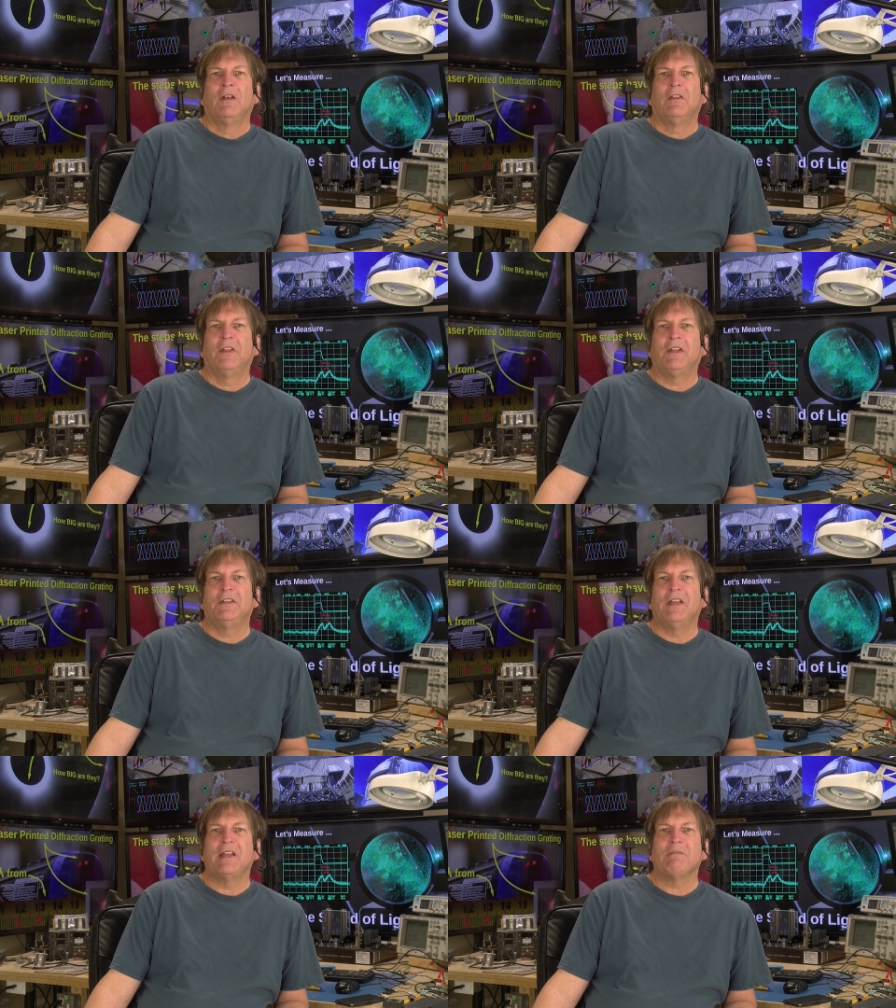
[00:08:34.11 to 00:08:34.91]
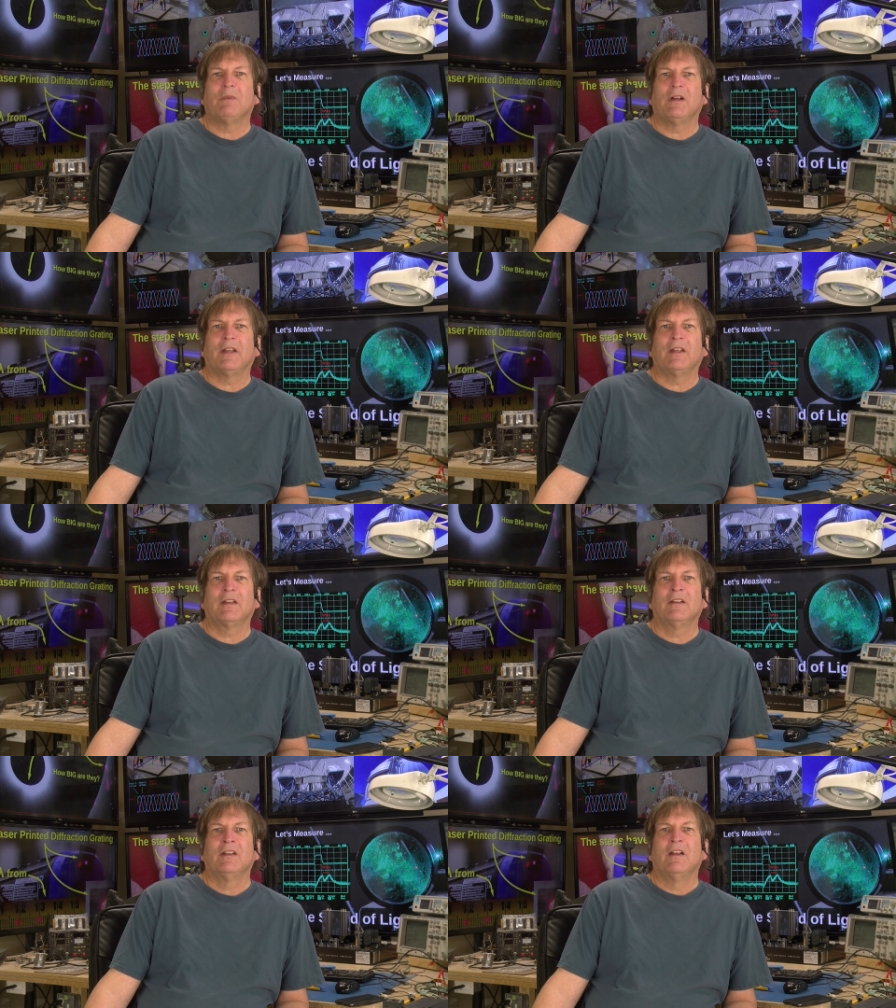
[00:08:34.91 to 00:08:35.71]
then data
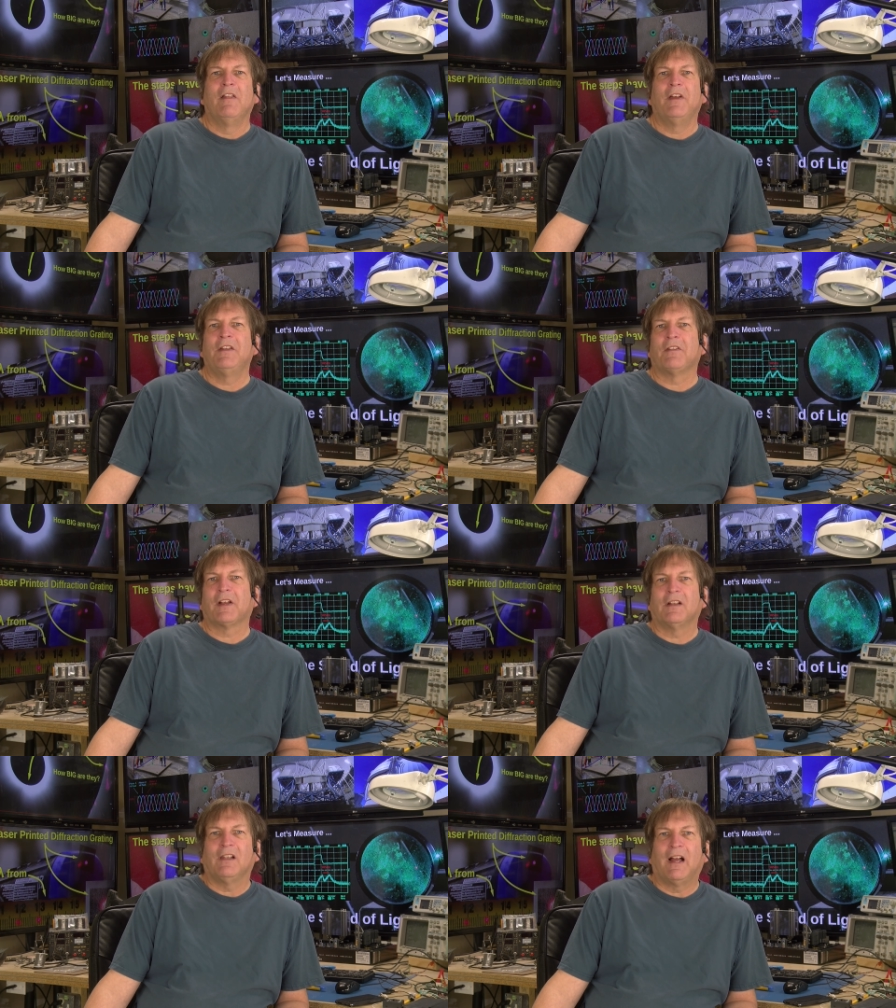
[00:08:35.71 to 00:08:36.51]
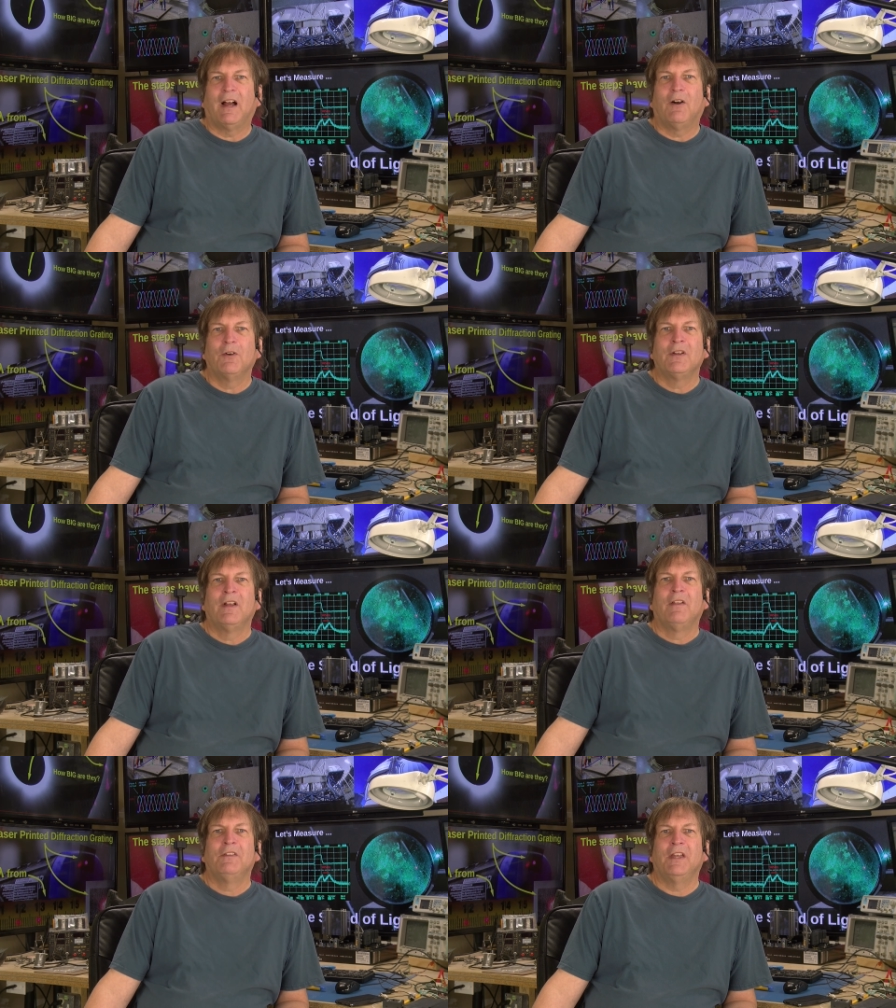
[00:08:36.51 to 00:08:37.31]
mining, then the cloud,
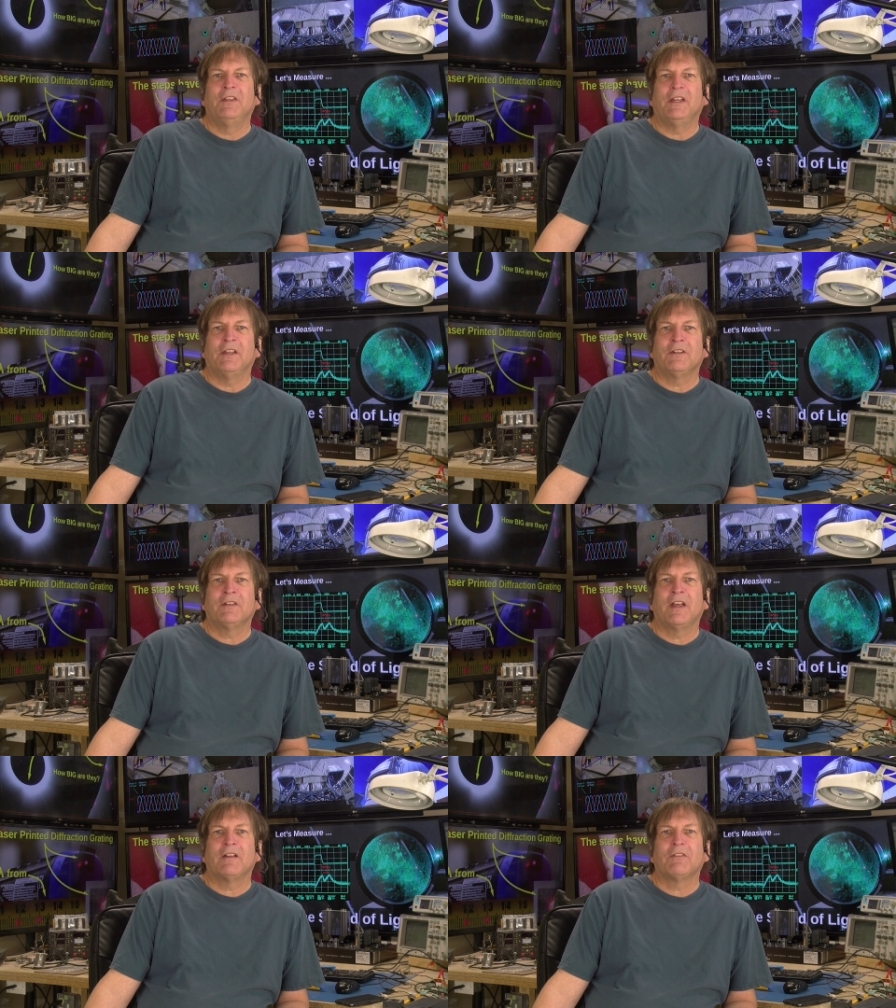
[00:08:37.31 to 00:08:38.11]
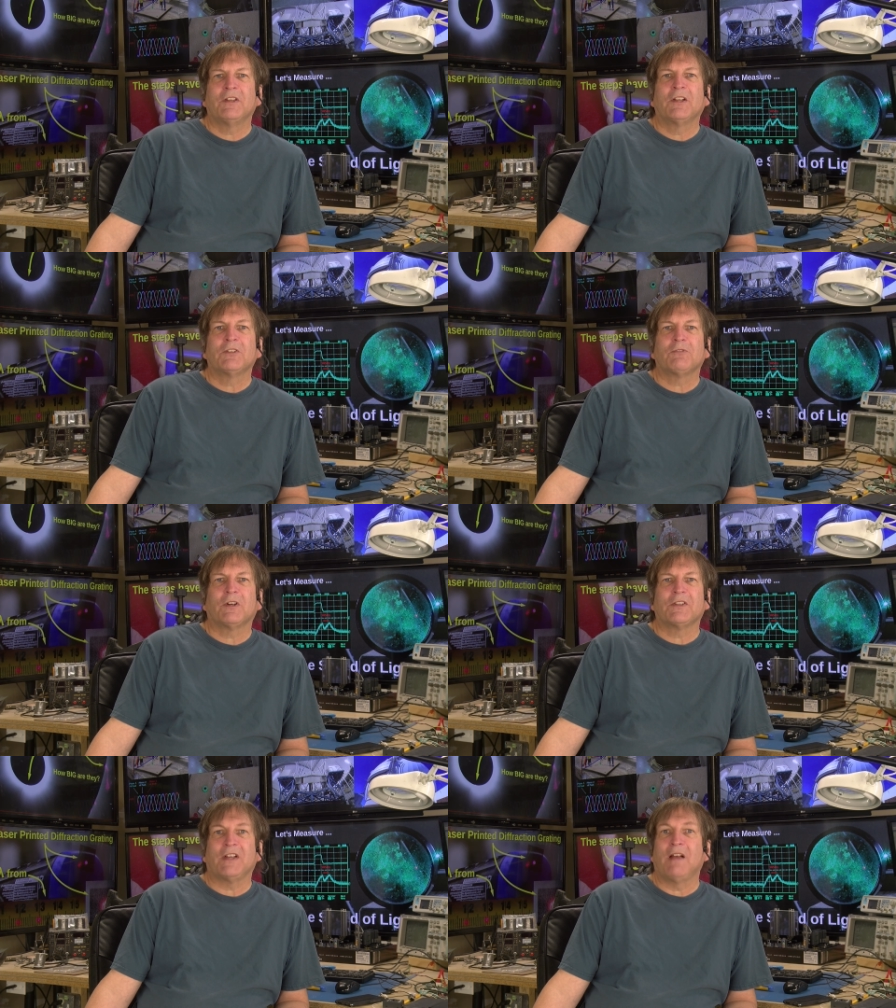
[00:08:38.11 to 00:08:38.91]
then the Internet of Things,
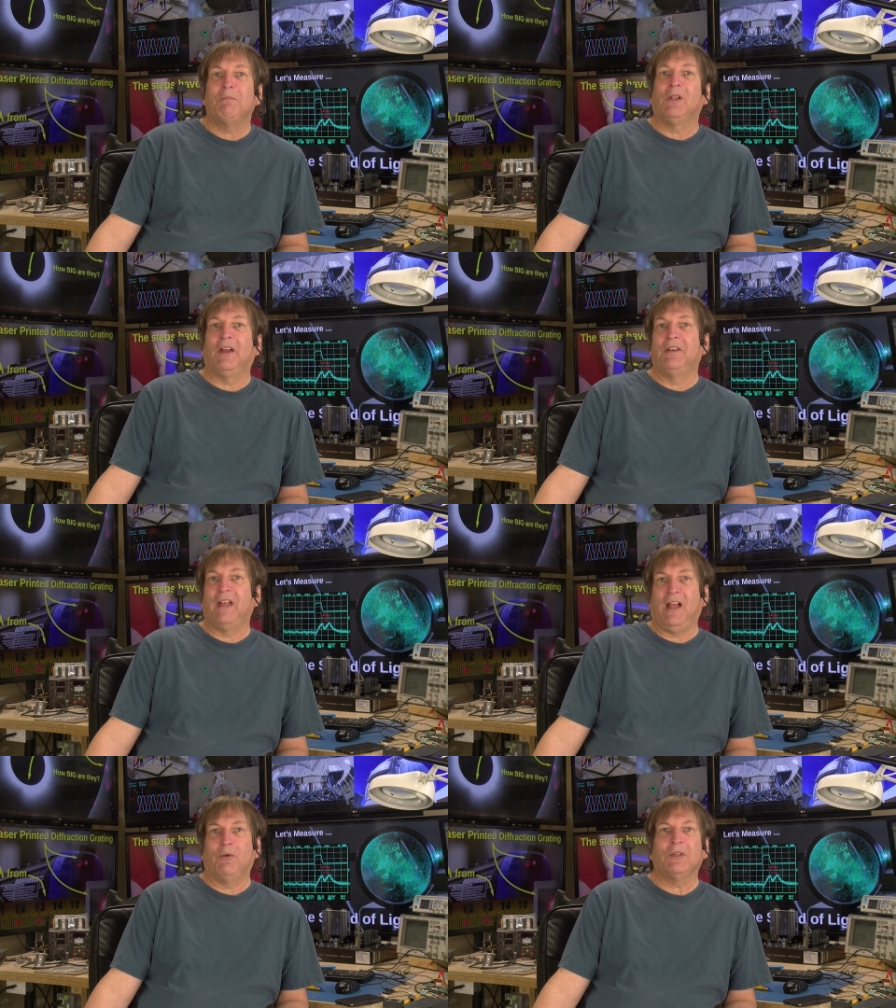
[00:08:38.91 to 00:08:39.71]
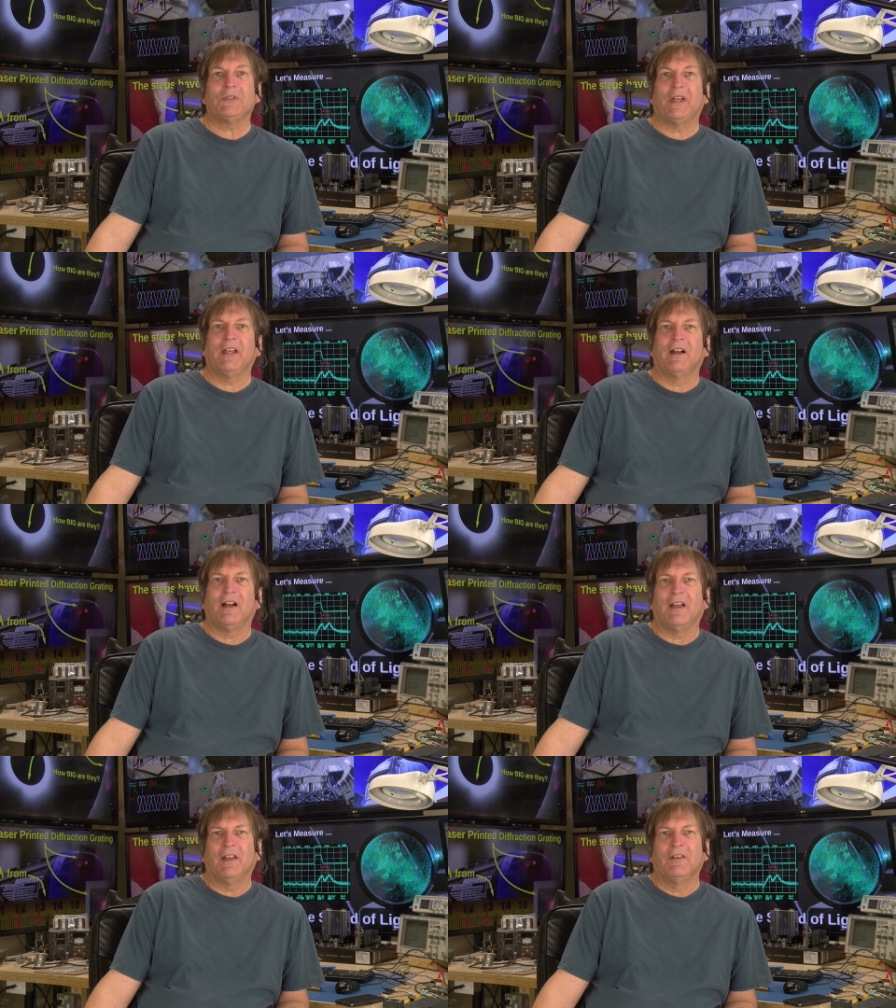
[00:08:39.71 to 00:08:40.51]
for example, and now it's
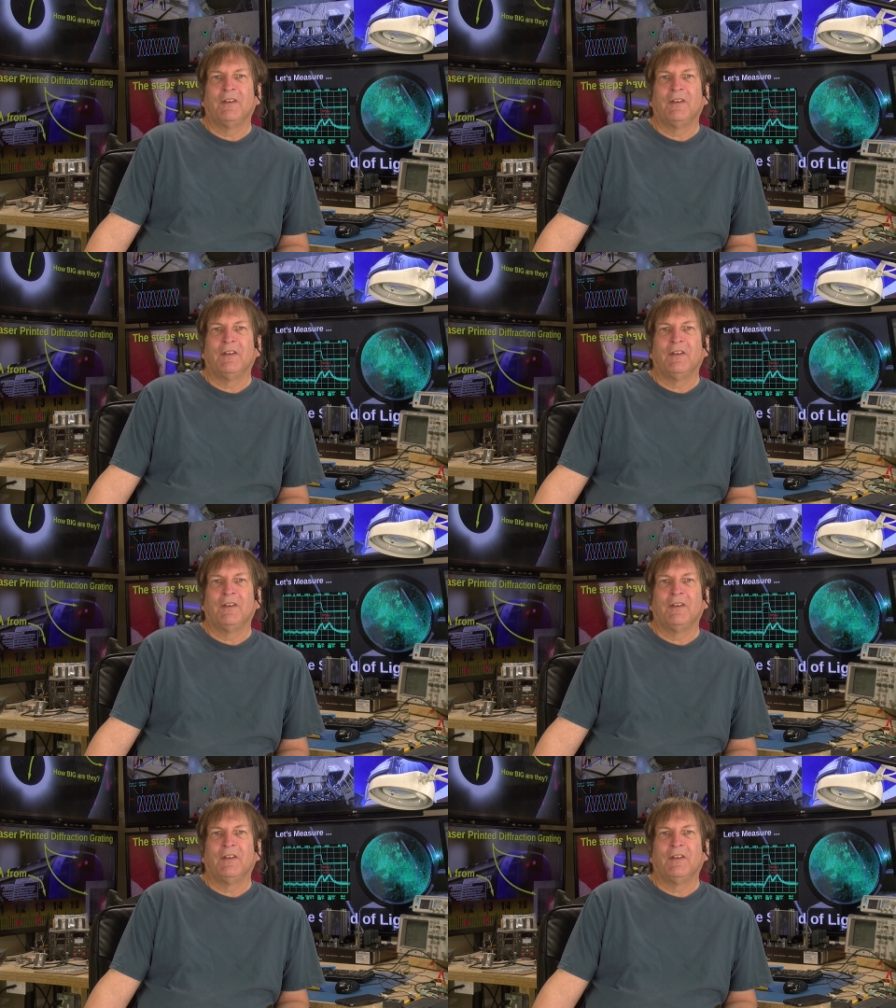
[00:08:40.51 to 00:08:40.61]
AI.